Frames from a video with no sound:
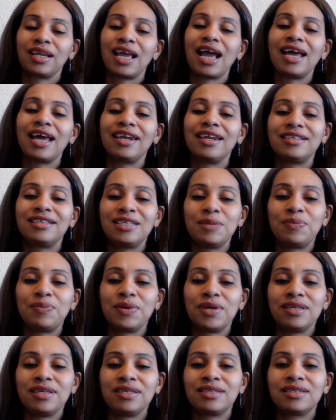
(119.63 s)
And the tip
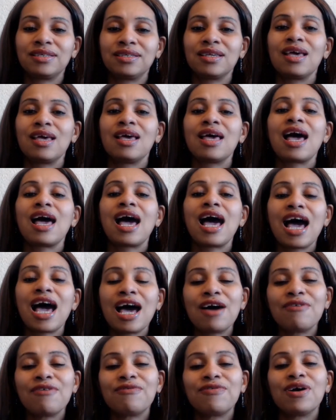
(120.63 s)
is,
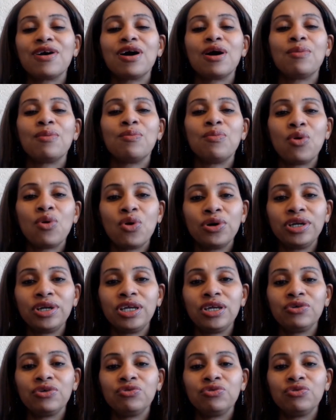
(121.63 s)
have a morning